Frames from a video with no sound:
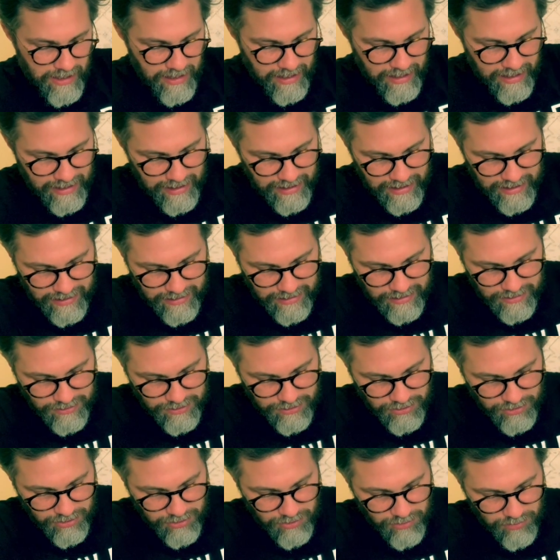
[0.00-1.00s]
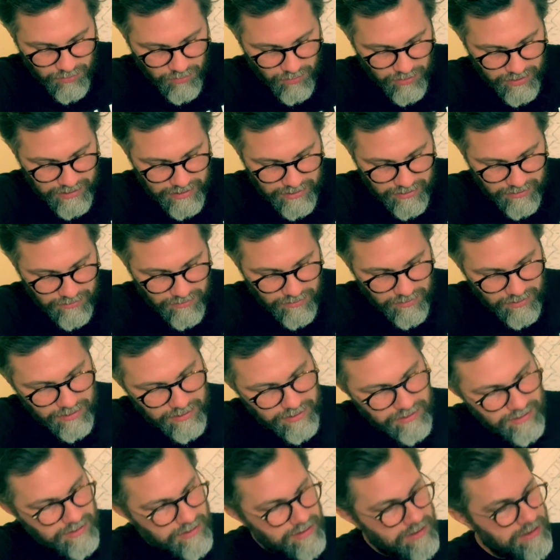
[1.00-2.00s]
and you will
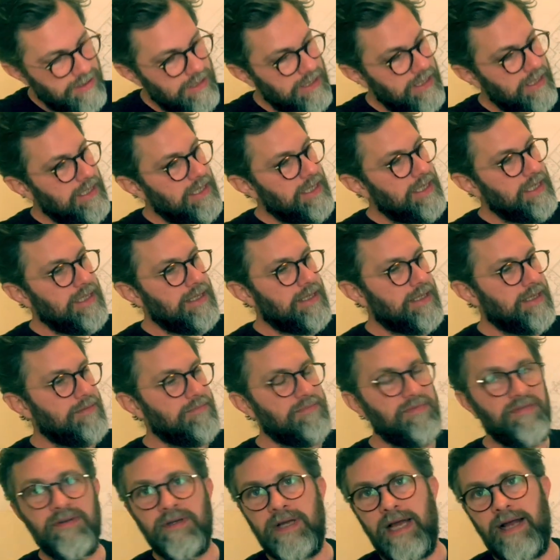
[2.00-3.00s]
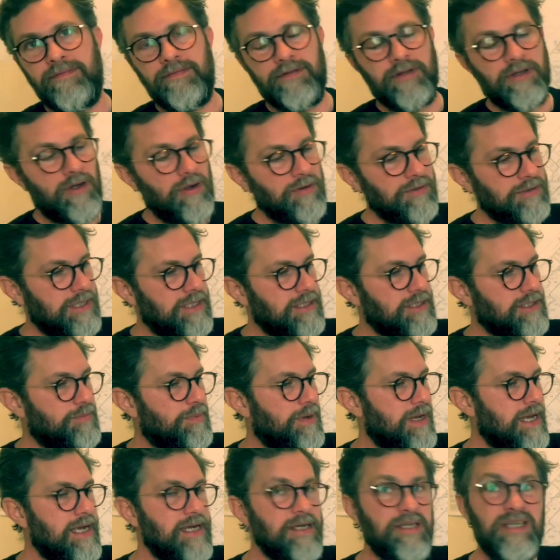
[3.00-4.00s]
see that after the contents
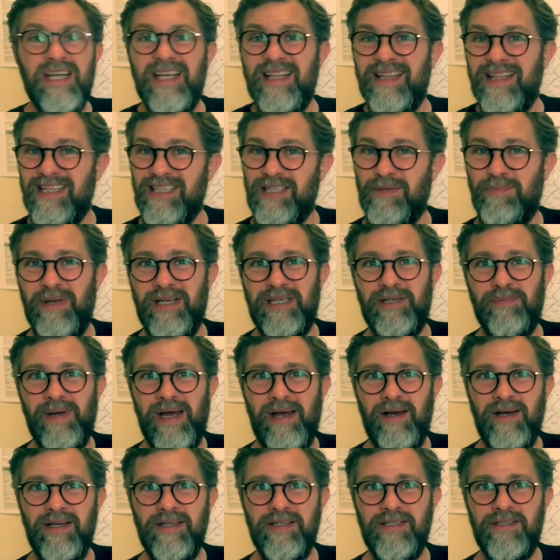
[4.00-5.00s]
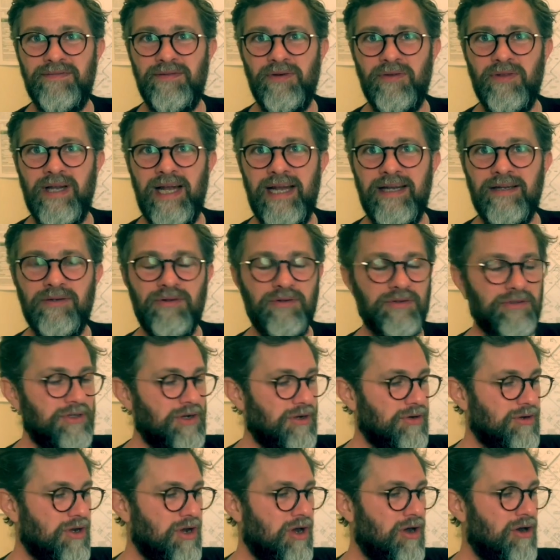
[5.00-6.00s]
page, there's a bit about us for
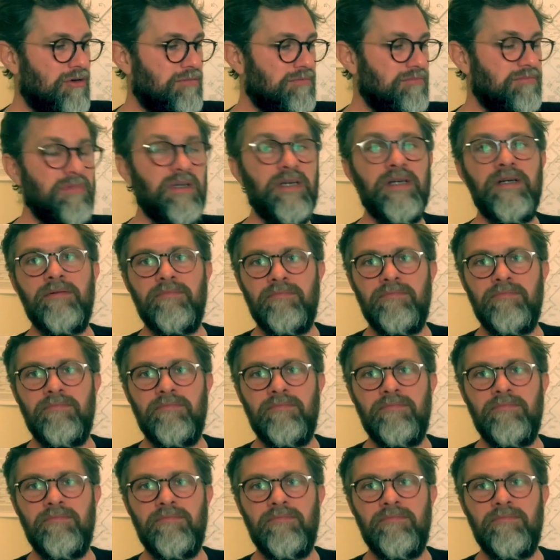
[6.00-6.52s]
thelandlords.com.